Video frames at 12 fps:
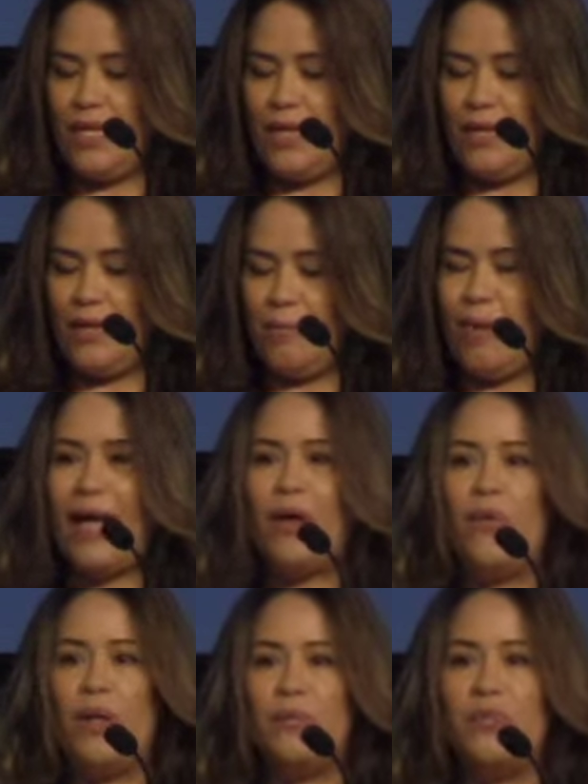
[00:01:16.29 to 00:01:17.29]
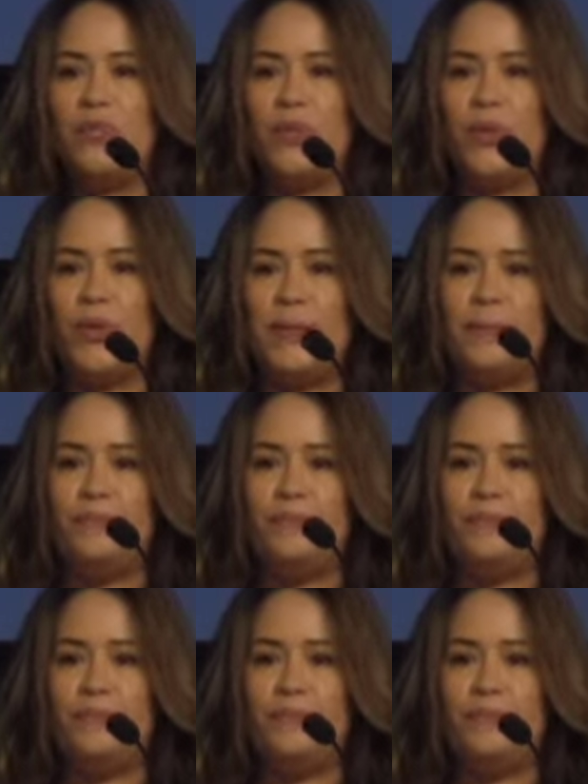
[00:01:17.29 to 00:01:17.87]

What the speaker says: background story.